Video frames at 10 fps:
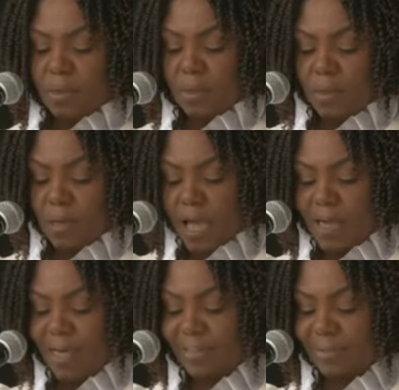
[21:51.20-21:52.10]
who
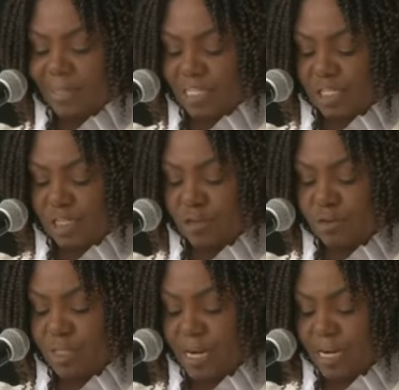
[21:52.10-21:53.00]
made a
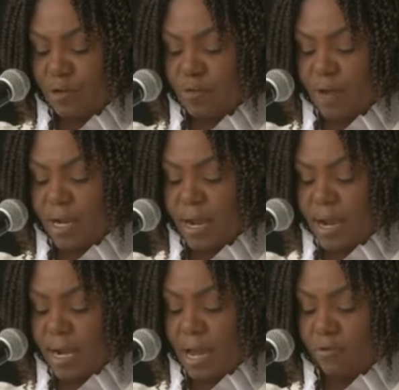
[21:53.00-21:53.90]
very beautiful
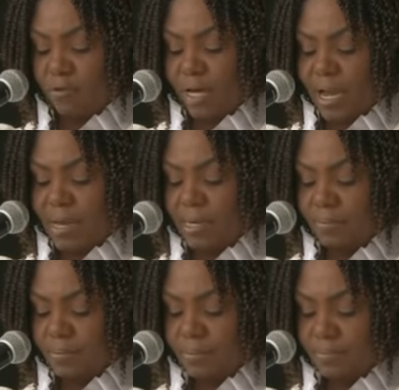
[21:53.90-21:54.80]
adaptation of the
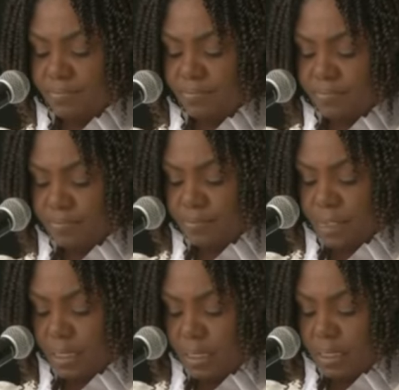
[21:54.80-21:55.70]
novel
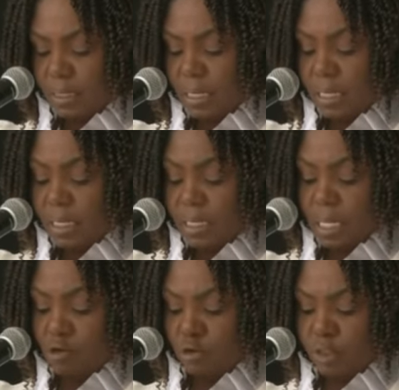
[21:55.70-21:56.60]

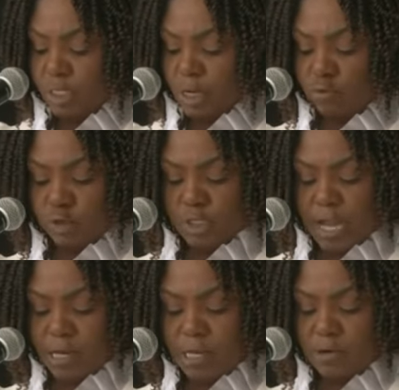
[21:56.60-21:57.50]
de
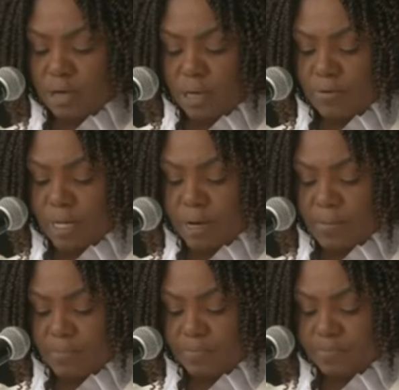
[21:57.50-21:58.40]
José Eustasio
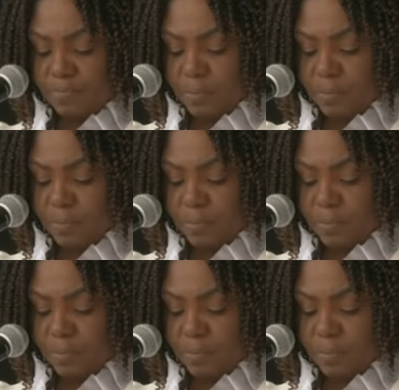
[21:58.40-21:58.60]
Rivera.